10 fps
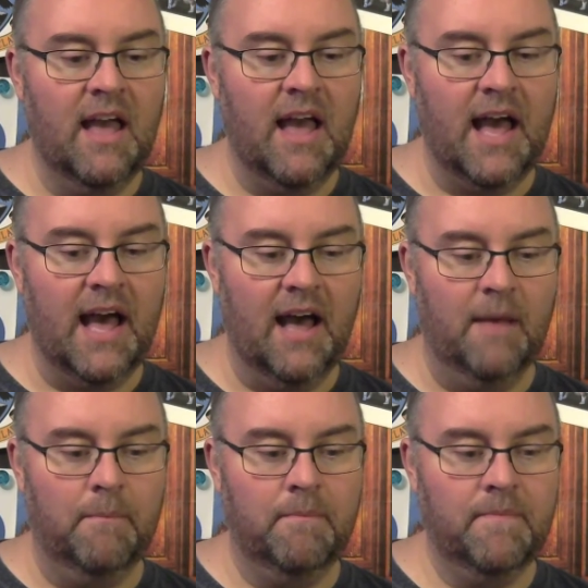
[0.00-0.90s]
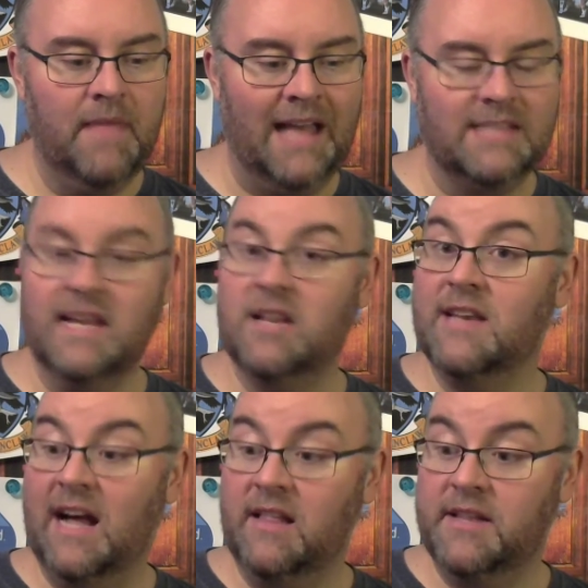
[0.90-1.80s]
I stayed on
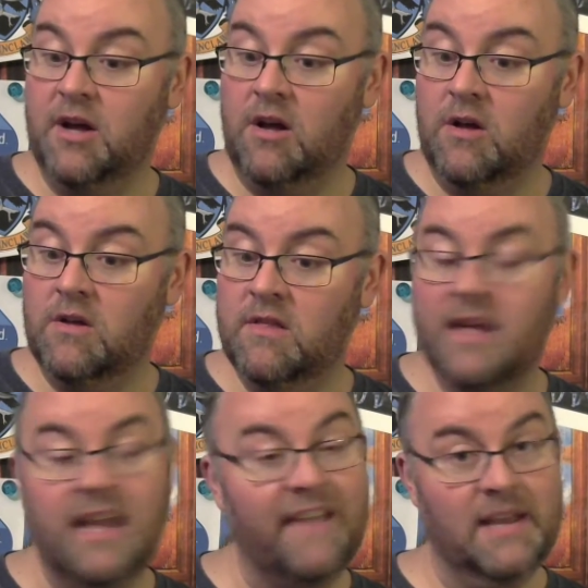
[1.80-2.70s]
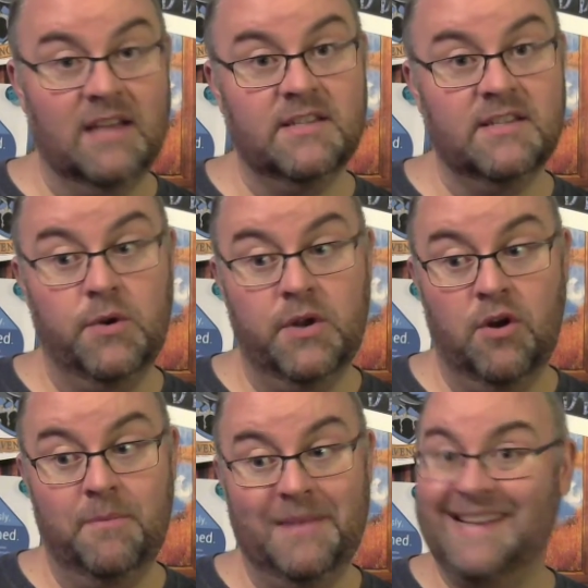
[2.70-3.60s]
Tylenol. They gave me
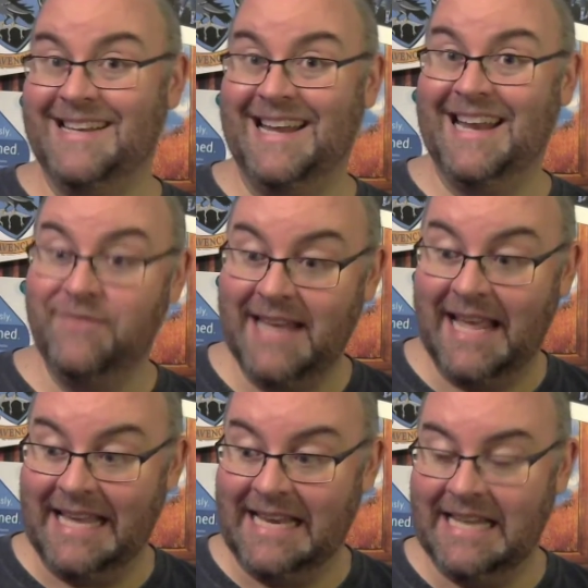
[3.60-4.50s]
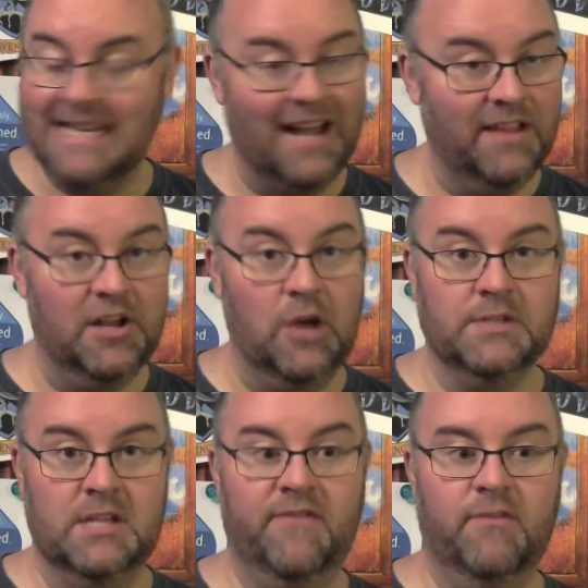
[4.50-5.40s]
oxycodone, but I did not have to take any. Tylenol
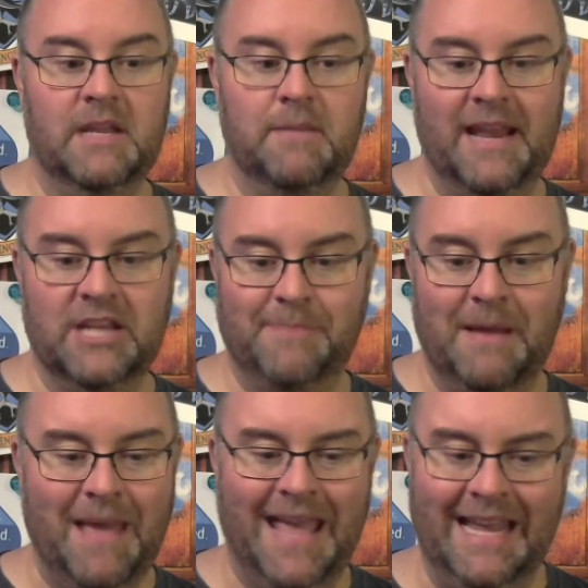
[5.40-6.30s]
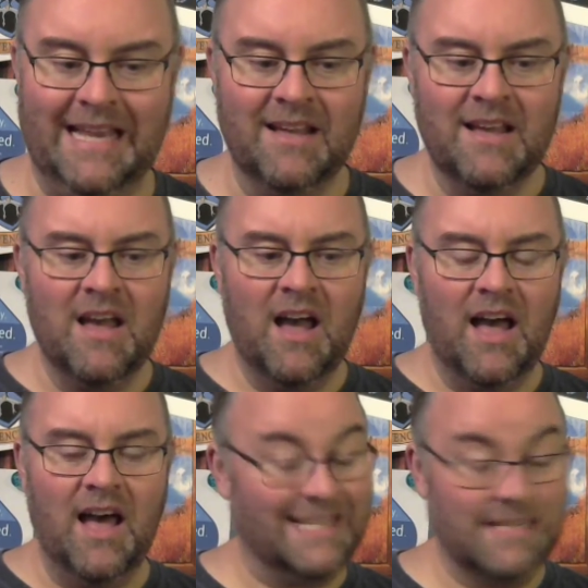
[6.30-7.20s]
was enough for me to manage my pain.
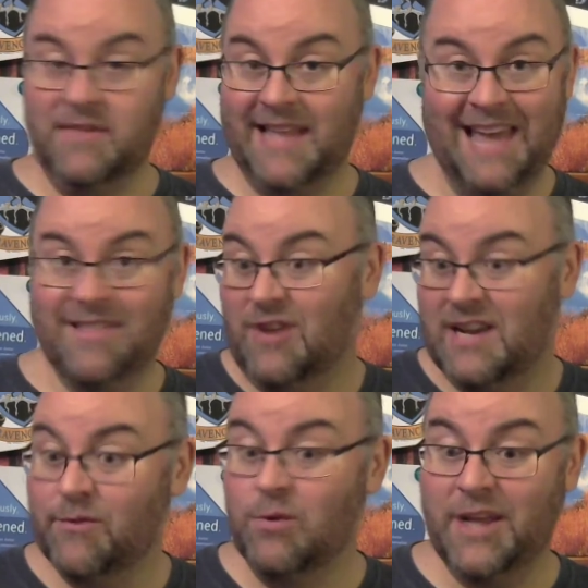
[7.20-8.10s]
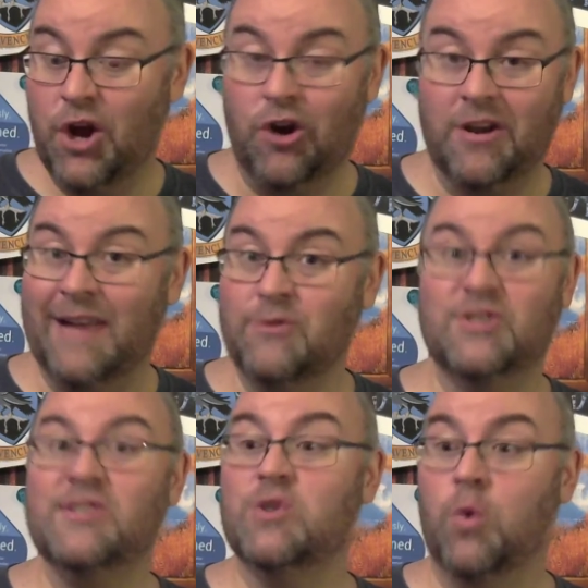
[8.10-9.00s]
Except for the catheter, I never really hurt. I was
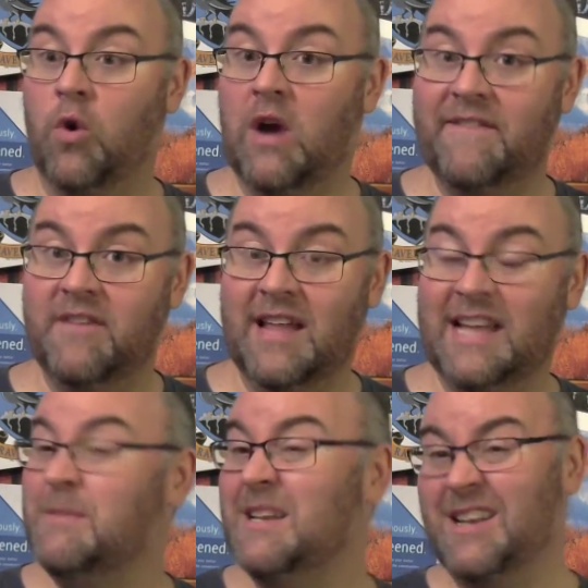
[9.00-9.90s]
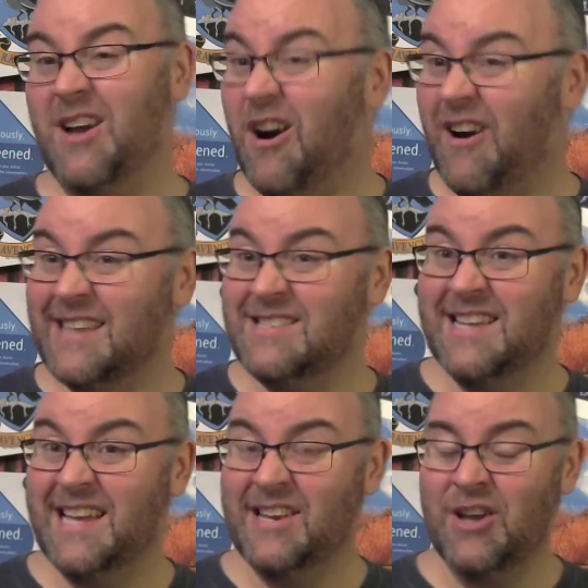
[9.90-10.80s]
just sore. I felt like I'd been in a car
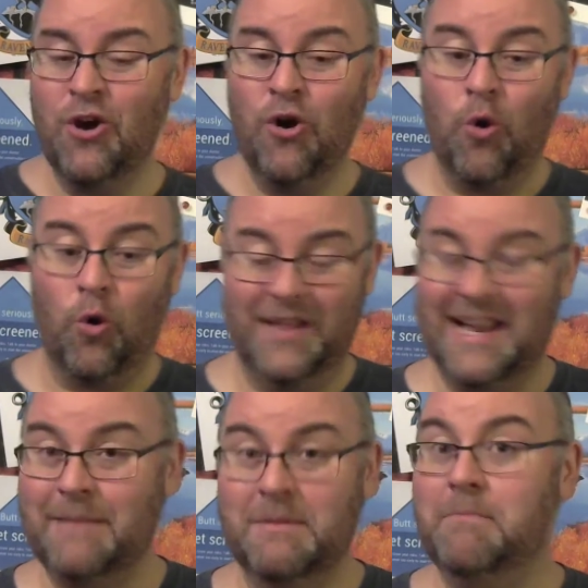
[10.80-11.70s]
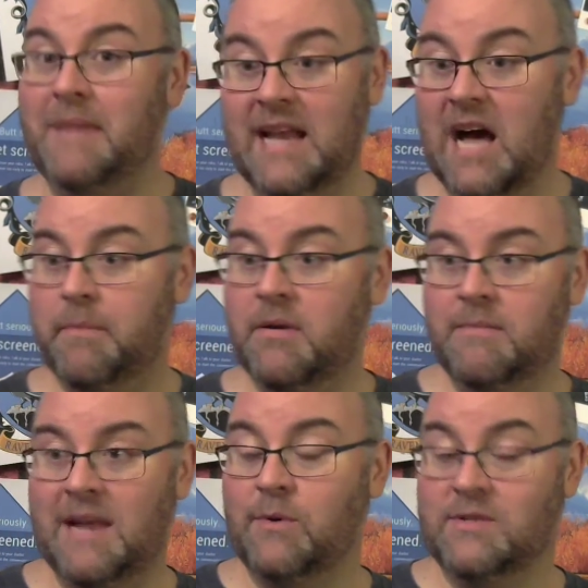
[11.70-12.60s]
accident or that I'd been beat up.
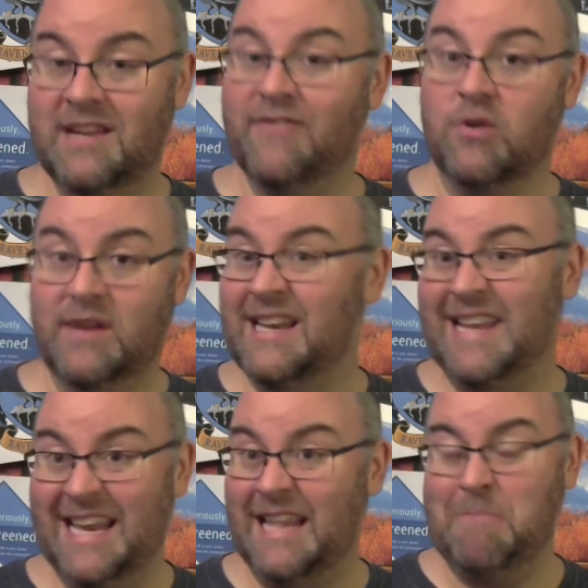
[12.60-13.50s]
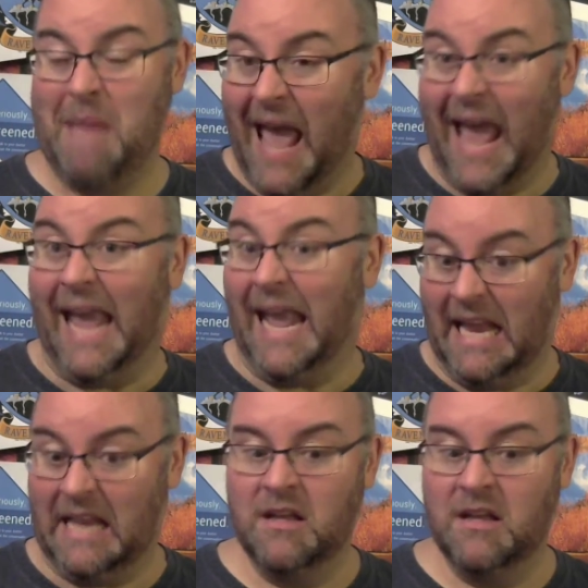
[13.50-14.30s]
But I was never in any pain